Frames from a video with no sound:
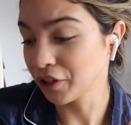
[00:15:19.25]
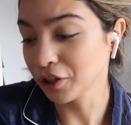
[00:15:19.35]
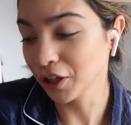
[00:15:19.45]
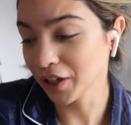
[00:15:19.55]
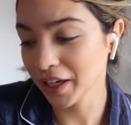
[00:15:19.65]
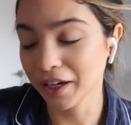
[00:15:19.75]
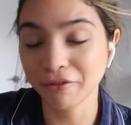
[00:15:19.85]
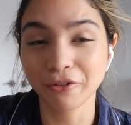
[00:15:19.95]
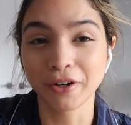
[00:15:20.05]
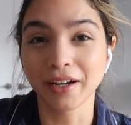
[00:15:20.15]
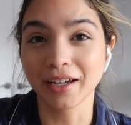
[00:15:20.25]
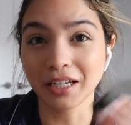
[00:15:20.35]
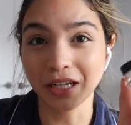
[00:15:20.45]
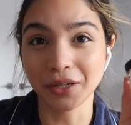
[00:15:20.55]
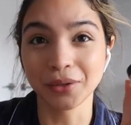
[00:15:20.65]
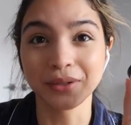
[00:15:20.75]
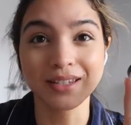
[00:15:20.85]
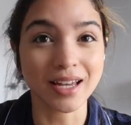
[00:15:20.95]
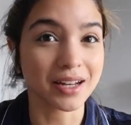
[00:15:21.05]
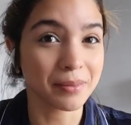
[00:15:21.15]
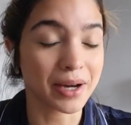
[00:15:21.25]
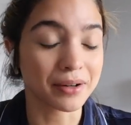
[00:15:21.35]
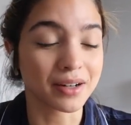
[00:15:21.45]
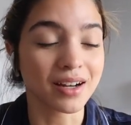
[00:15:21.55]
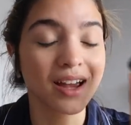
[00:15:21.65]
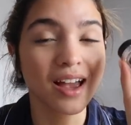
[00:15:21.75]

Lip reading: you're looking for a new setting powder,